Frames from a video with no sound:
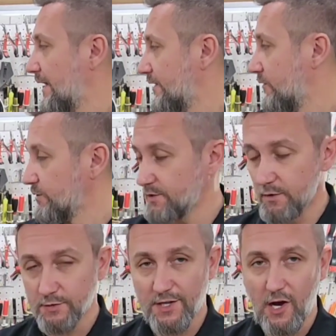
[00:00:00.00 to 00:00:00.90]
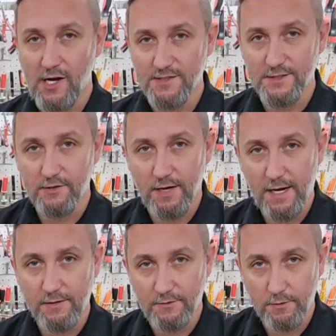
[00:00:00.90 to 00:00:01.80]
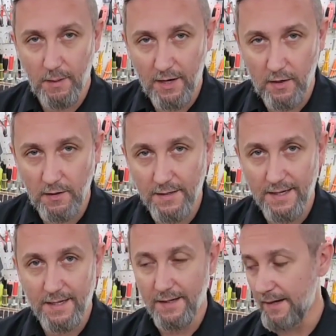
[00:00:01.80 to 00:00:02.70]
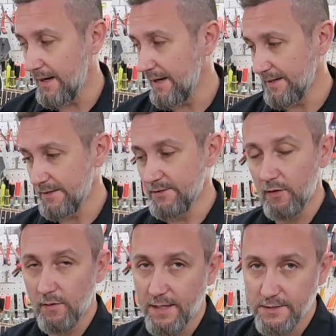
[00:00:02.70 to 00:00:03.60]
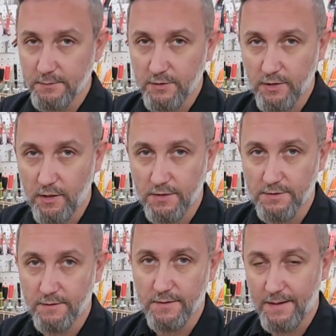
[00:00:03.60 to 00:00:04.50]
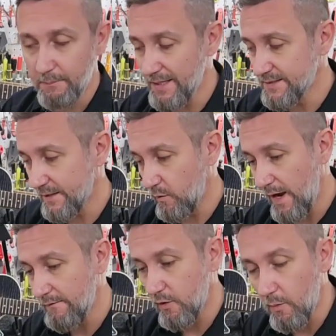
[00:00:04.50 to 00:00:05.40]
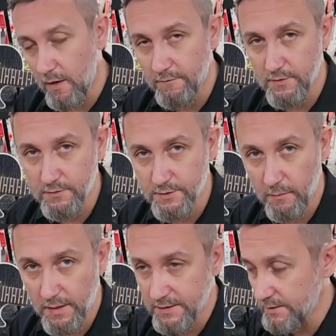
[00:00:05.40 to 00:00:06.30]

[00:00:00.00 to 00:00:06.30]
those causes are kind of true to my heart, and I like to donate some guitars, and they basically raffle them off and use the money